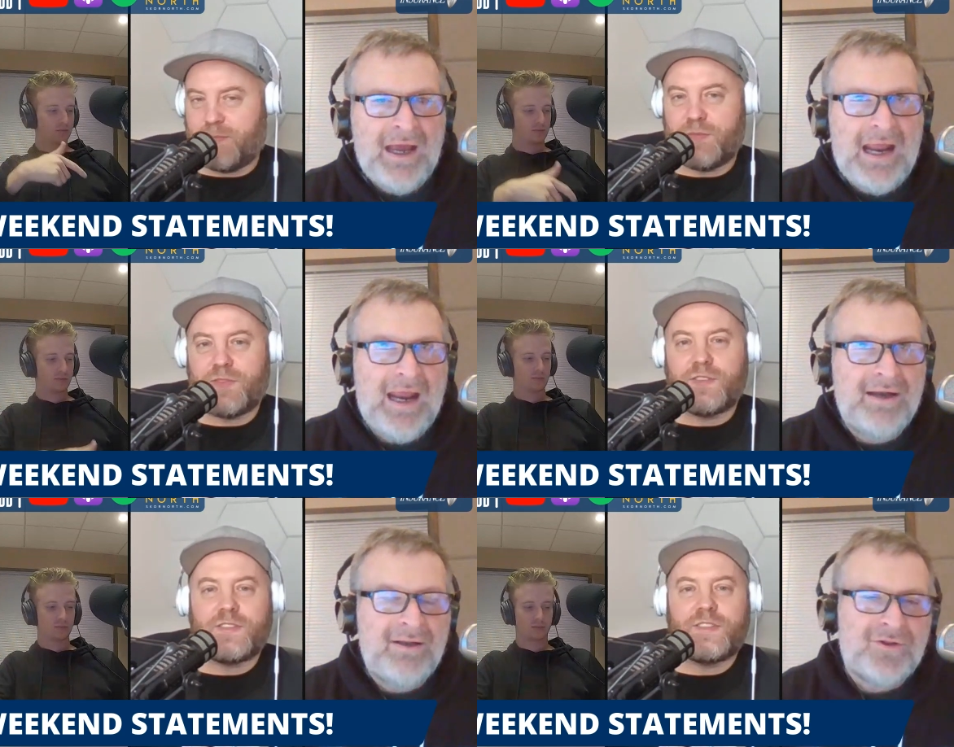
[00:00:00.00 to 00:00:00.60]

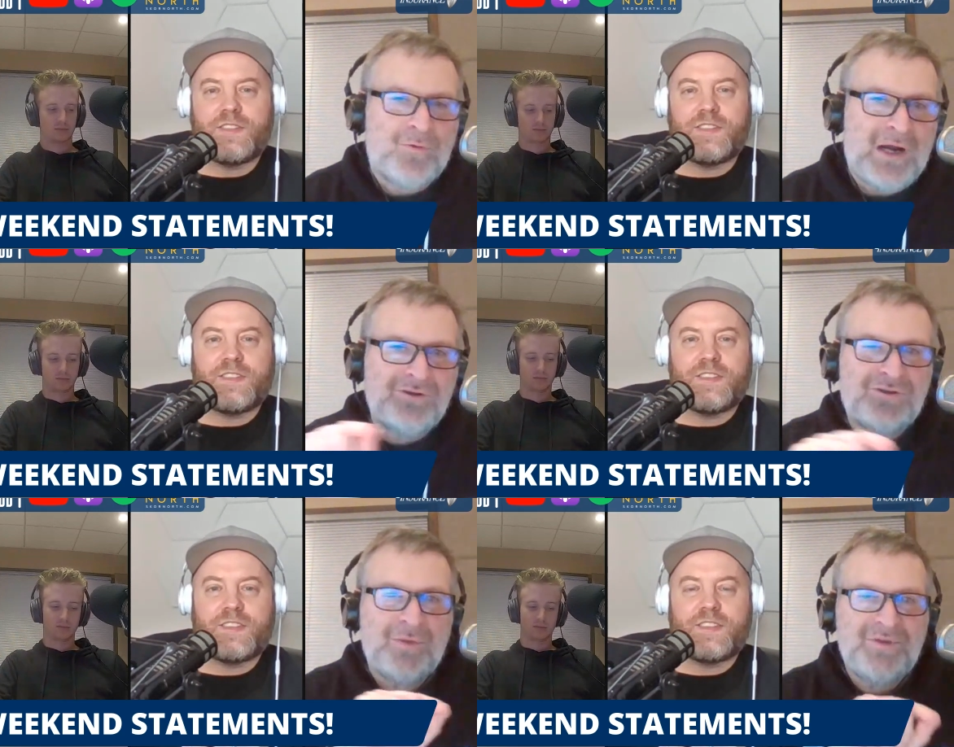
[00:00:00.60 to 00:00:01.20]
Speaker 1: and the
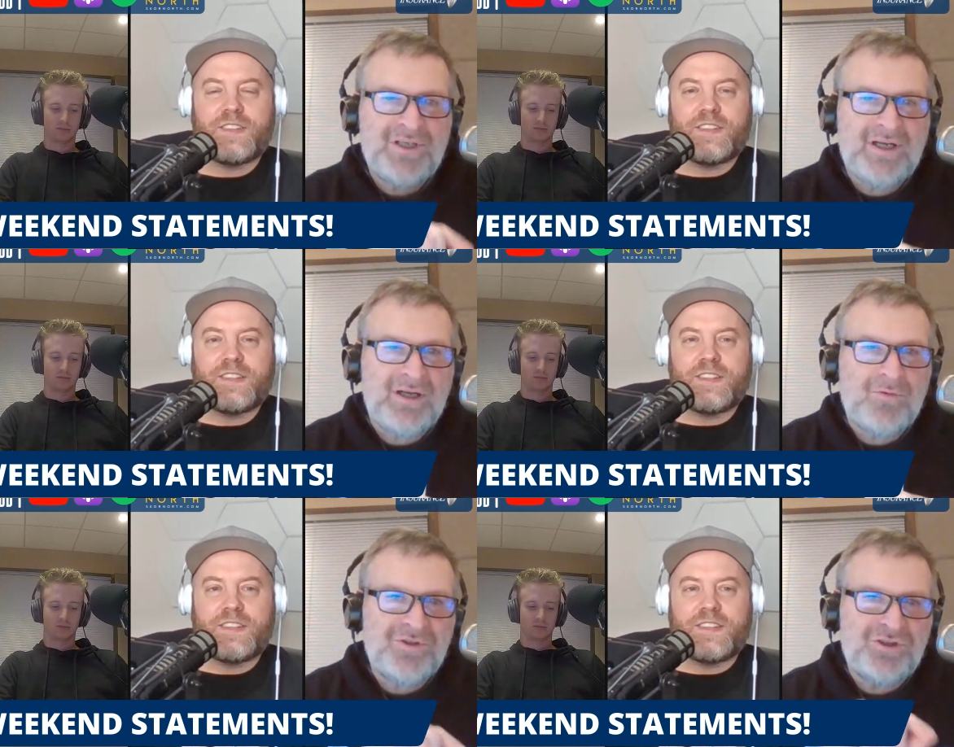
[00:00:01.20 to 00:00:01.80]
round trip
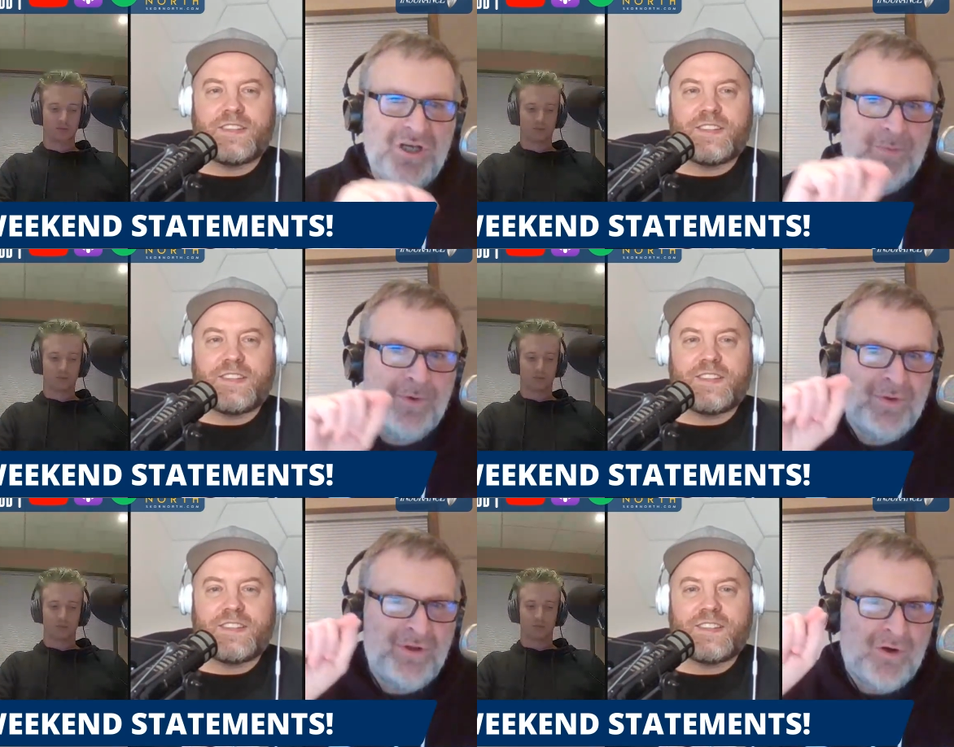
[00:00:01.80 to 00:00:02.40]
ticket was
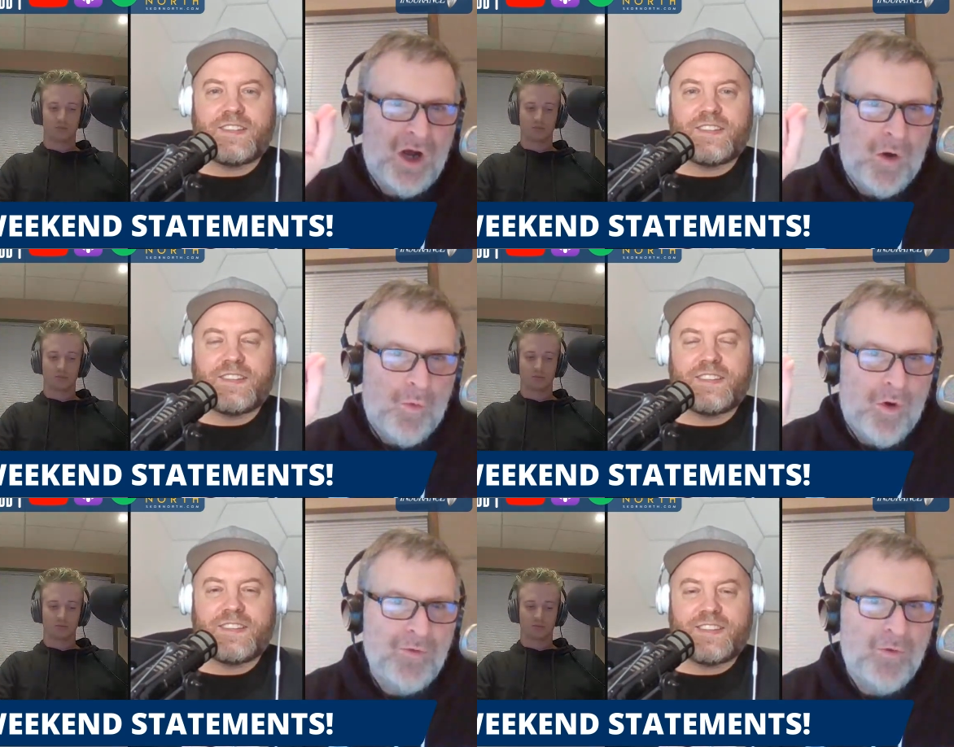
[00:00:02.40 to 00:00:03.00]
cheaper than a
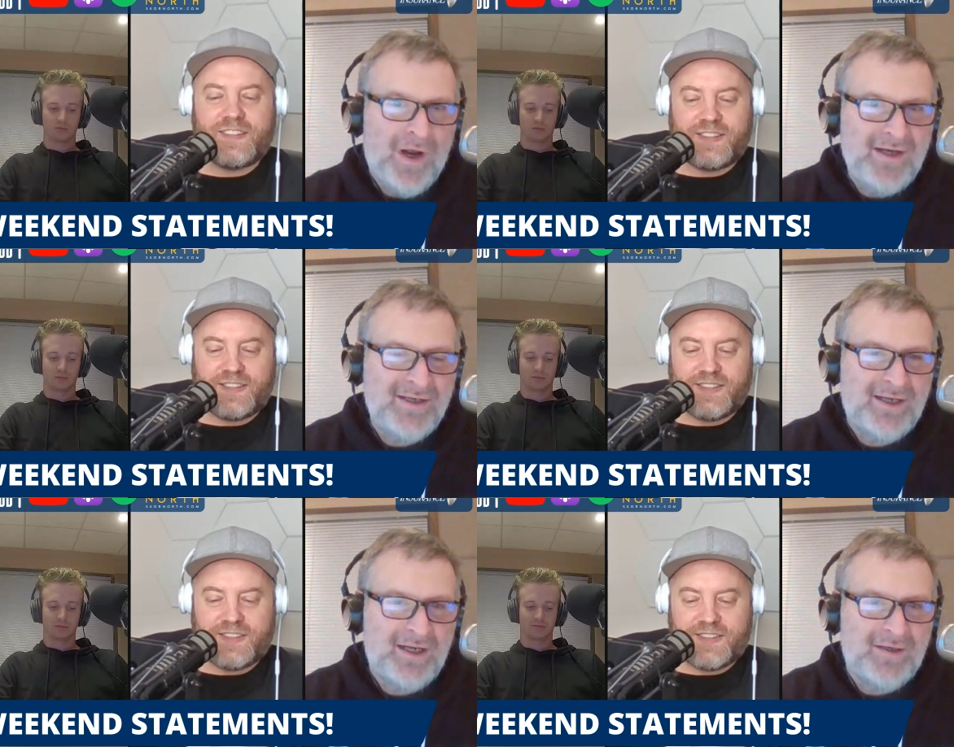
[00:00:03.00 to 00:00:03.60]
one way
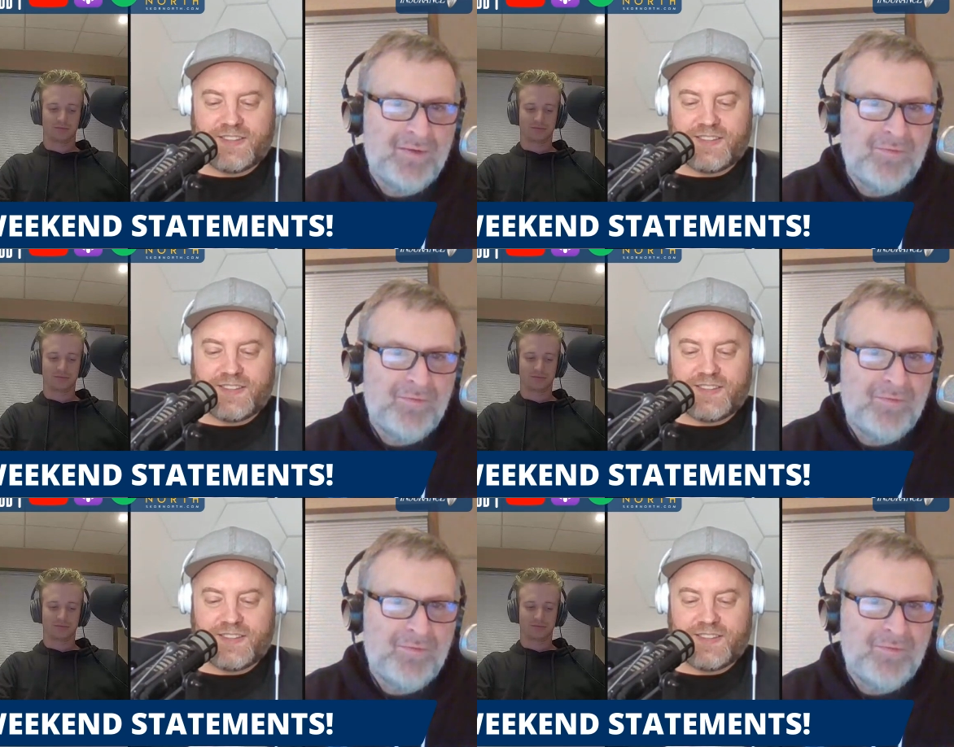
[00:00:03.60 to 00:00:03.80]
ticket.